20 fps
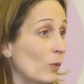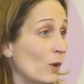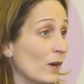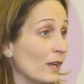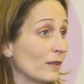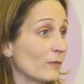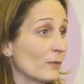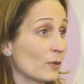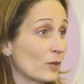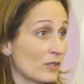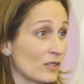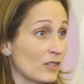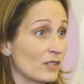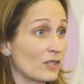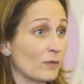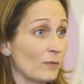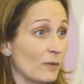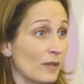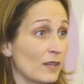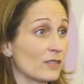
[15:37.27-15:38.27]
what
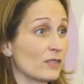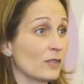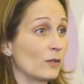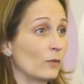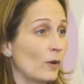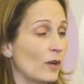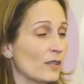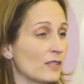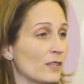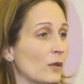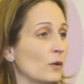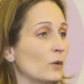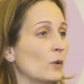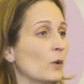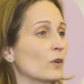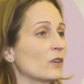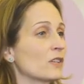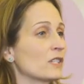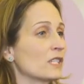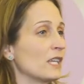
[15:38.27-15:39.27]
precision medicine was in
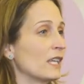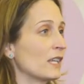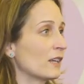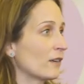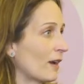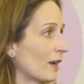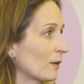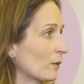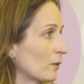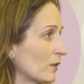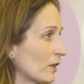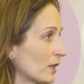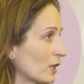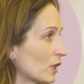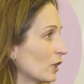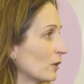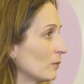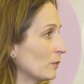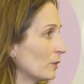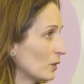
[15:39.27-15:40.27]
order to interact with the
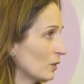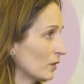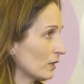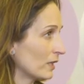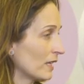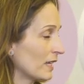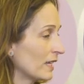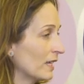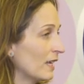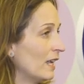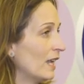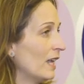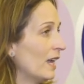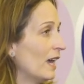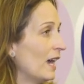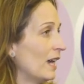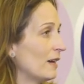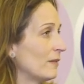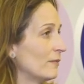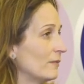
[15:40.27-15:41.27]
community.
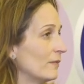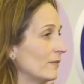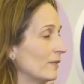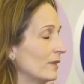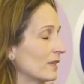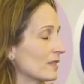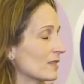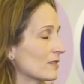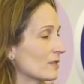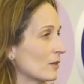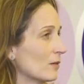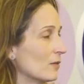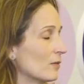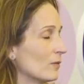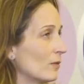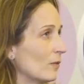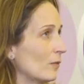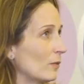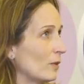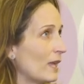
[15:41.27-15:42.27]
Um,
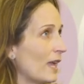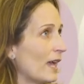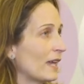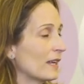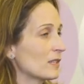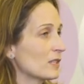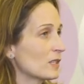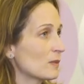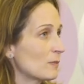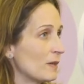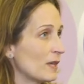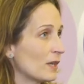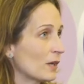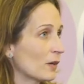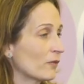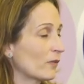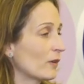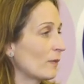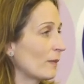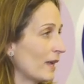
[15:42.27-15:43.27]
so we had a
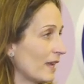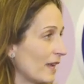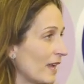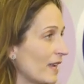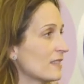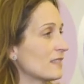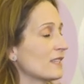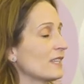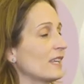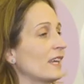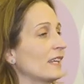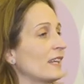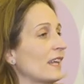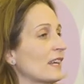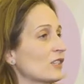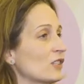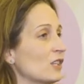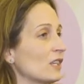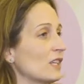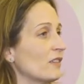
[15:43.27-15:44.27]
speaker from A A C N
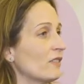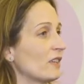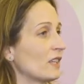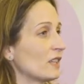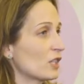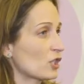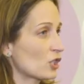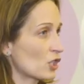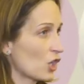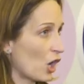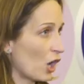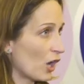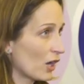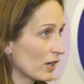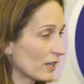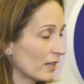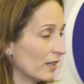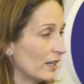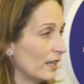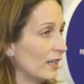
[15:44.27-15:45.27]
actually giving the
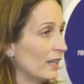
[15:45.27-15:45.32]
talk